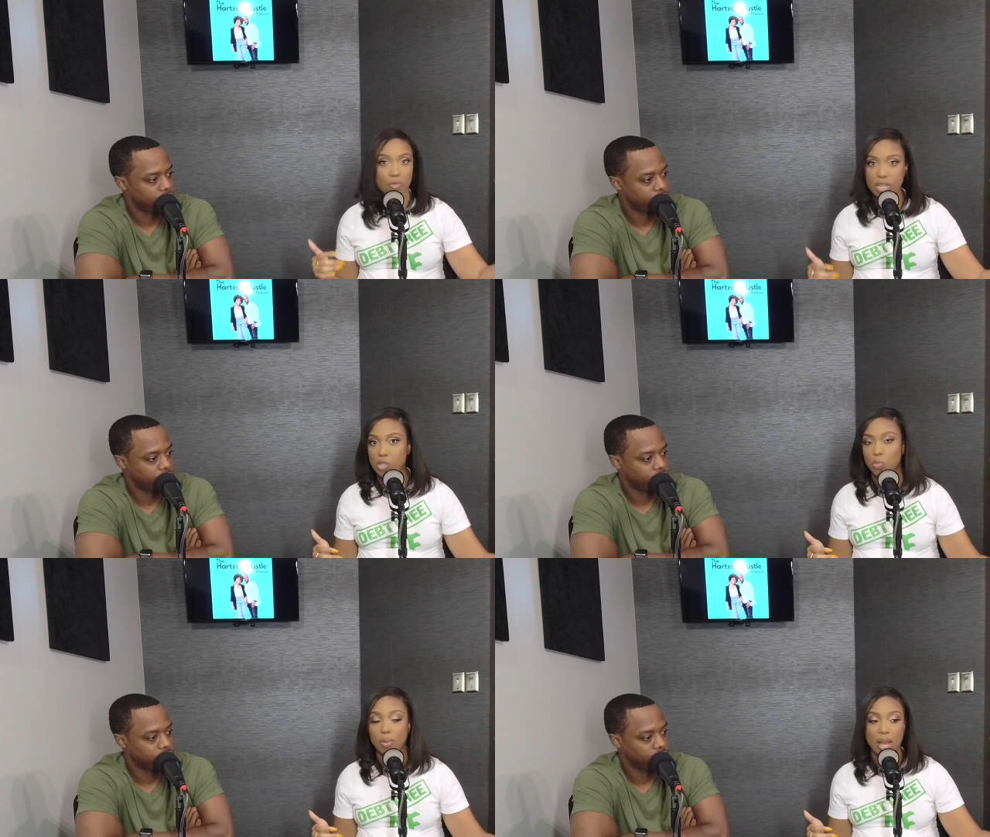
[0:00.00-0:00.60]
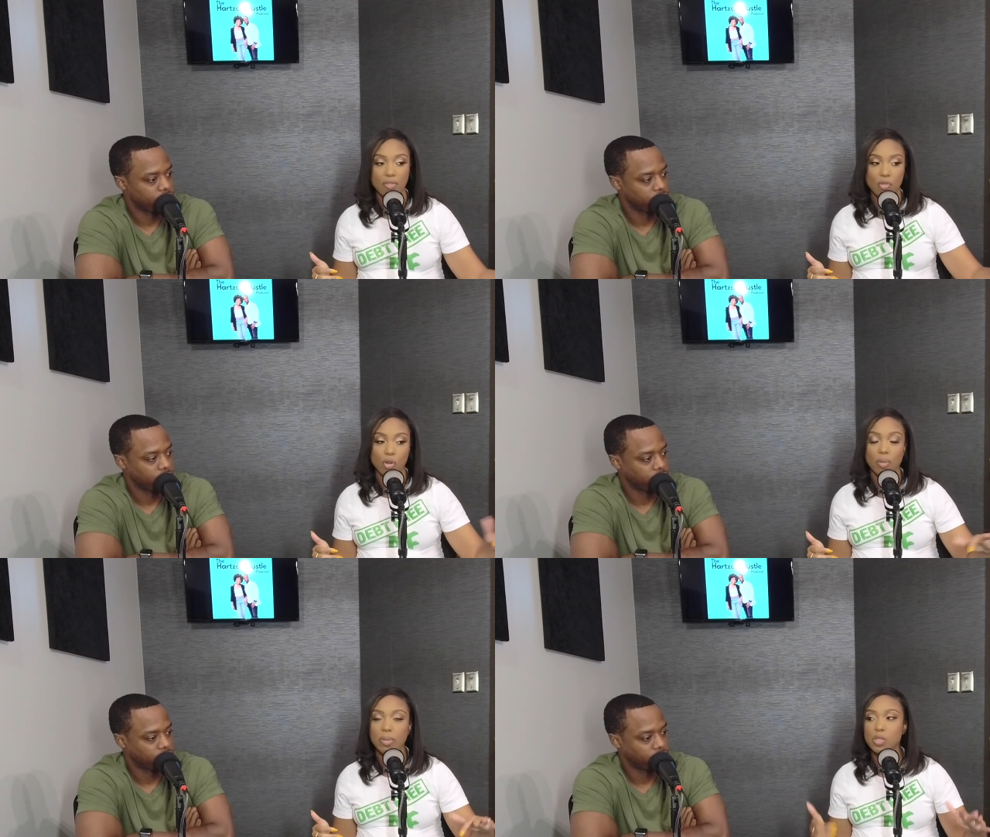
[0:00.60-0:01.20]
Speaker 1: rental
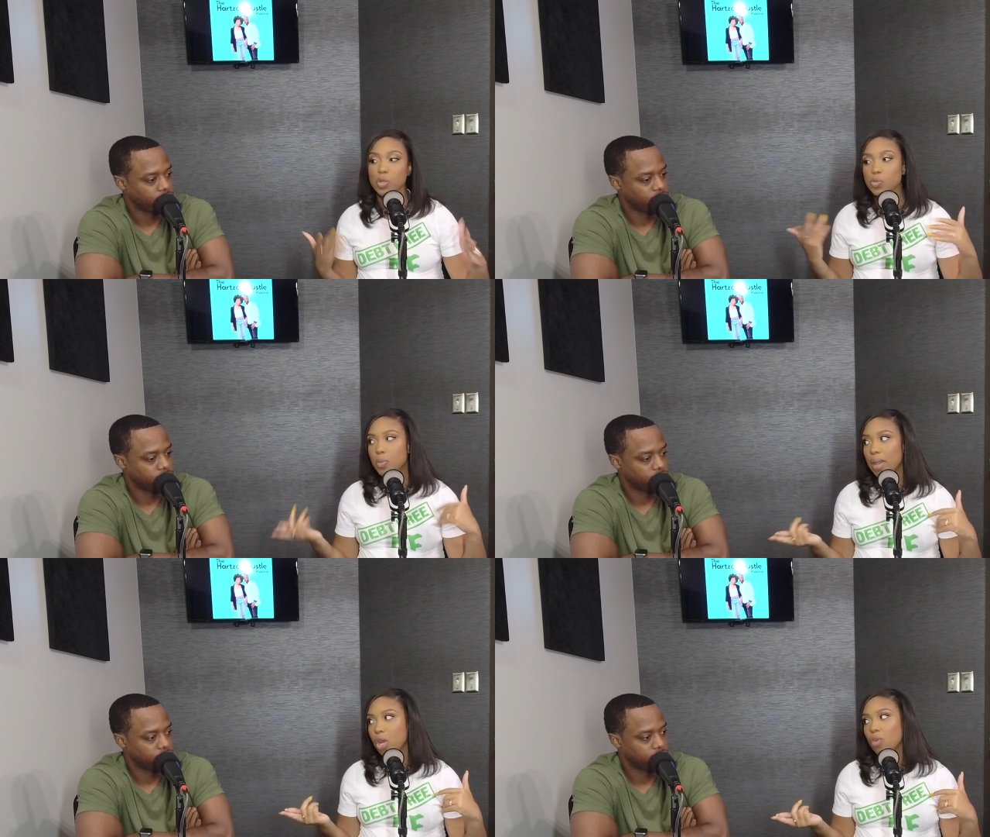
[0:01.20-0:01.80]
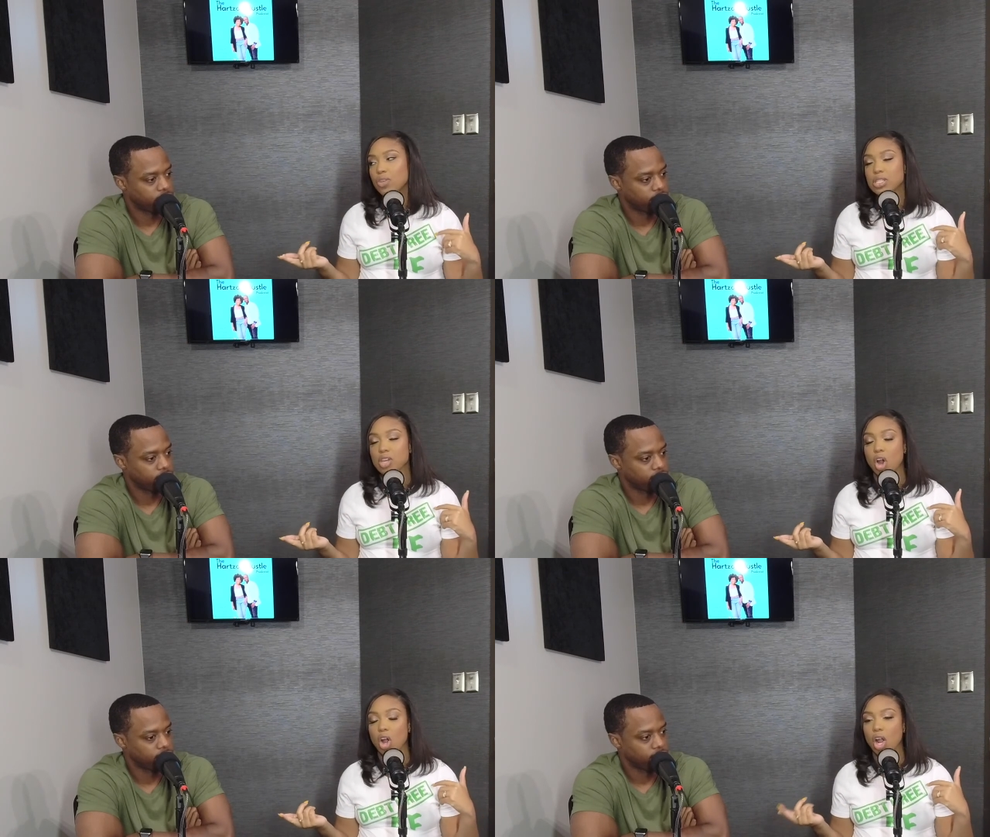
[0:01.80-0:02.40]
platform. Because once we paid off his
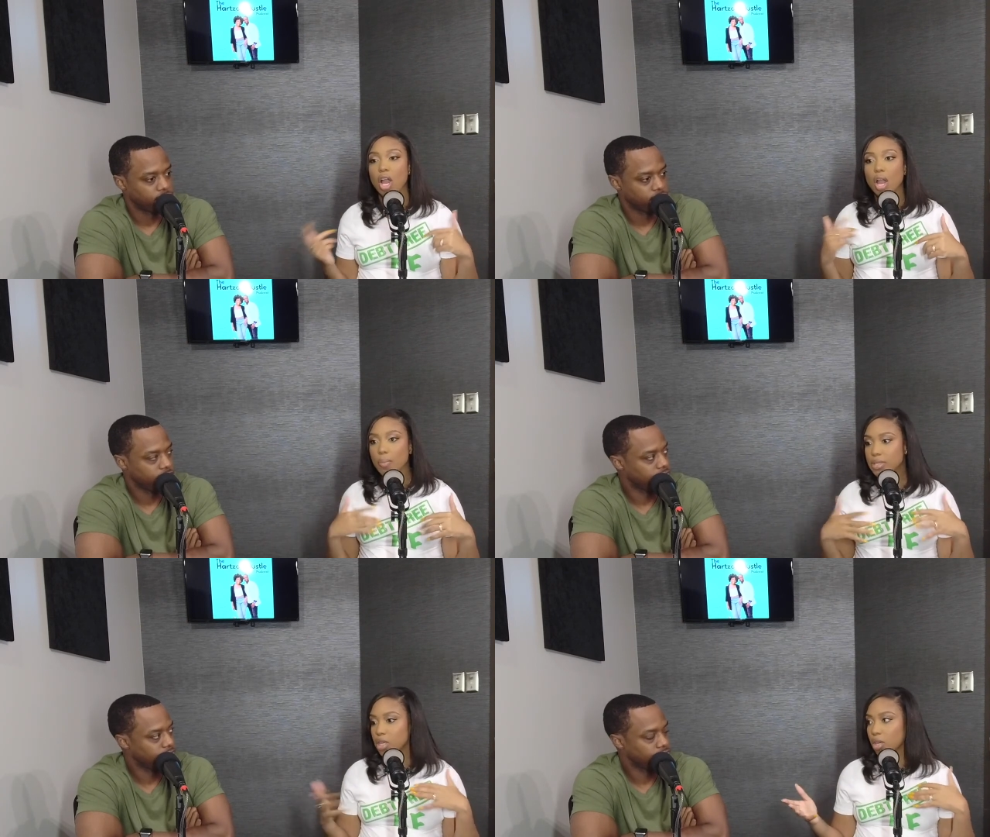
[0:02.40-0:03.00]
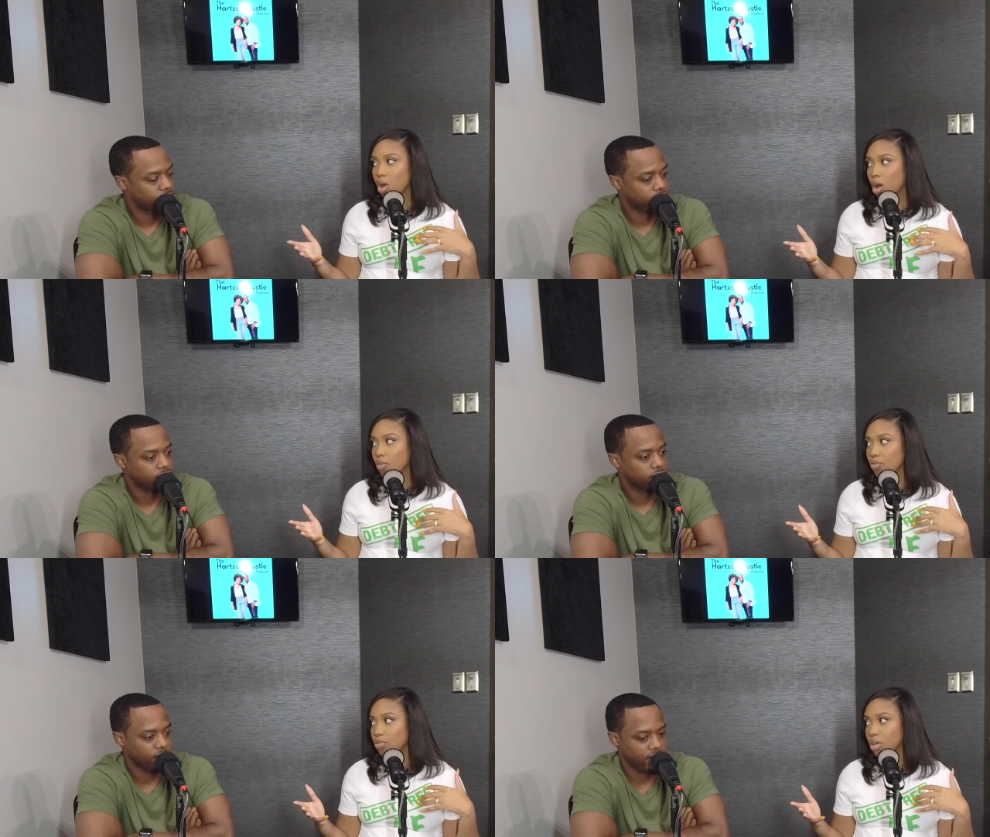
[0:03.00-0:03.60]
car, we took it
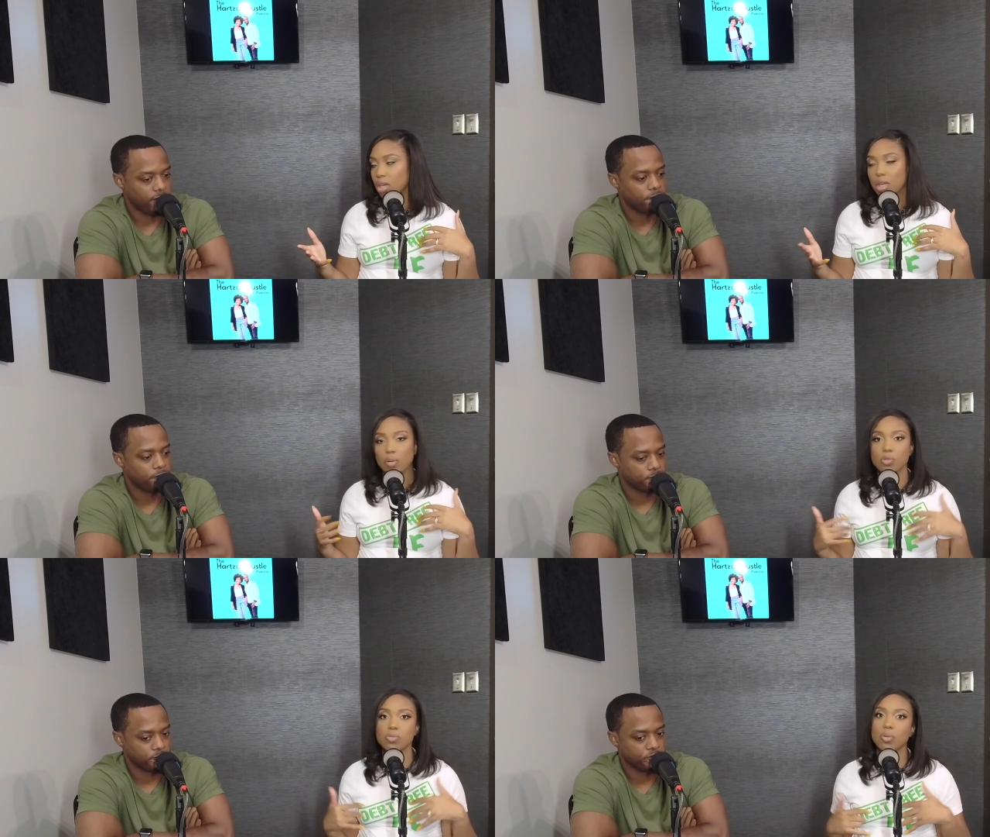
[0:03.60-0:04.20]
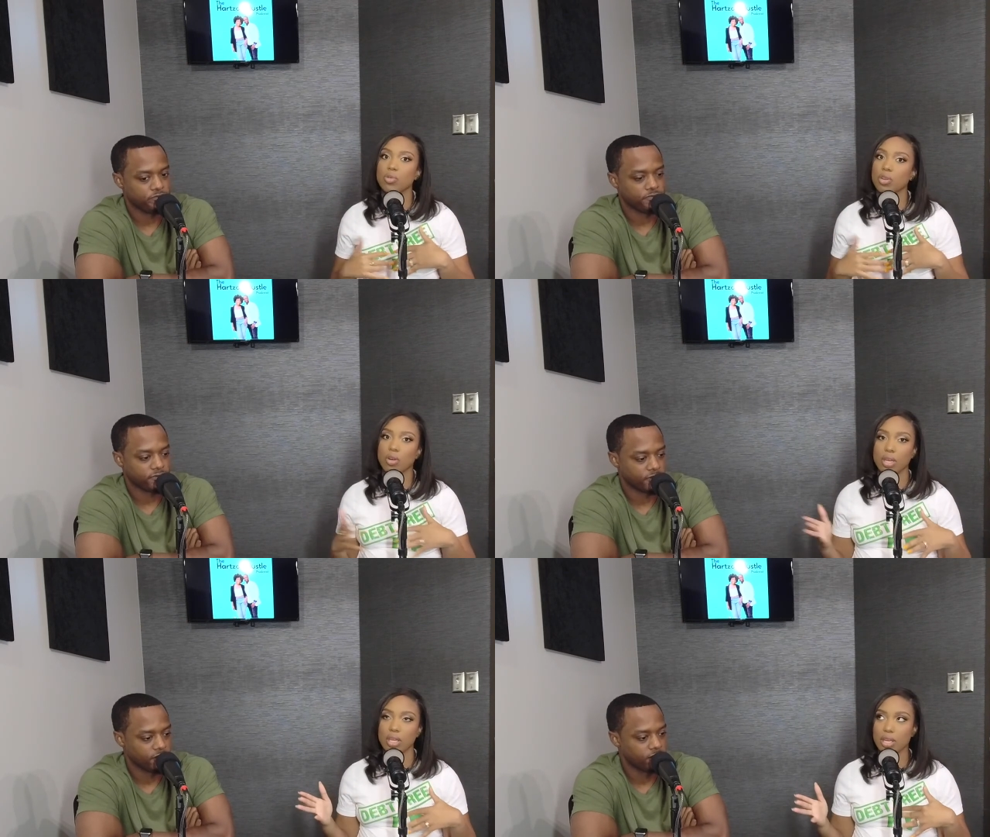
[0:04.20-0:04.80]
off. Yeah. Once, you know,
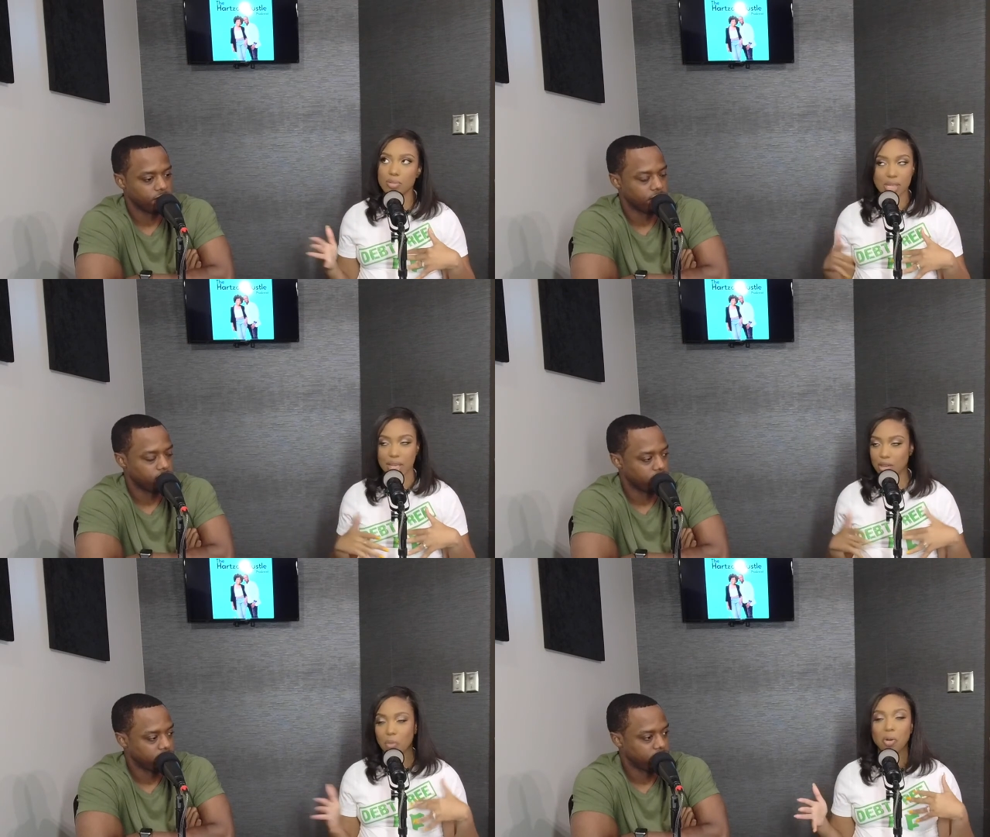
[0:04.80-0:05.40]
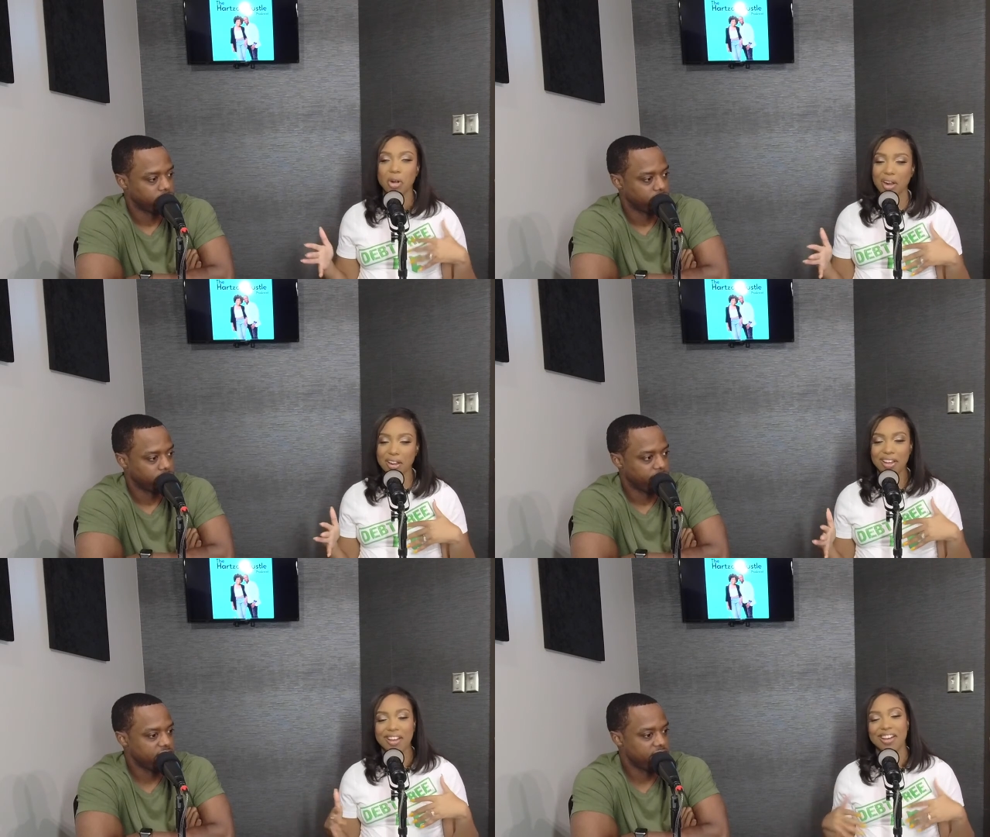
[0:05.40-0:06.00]
he was like, no more.
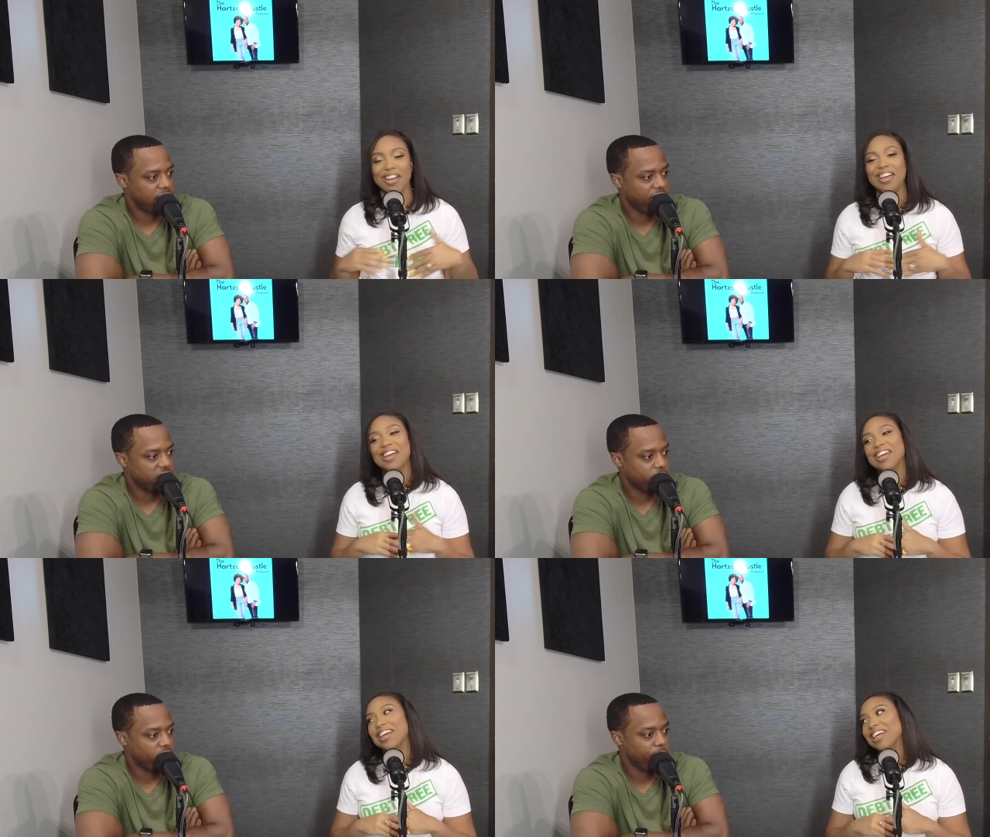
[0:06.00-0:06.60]
Because now at this point,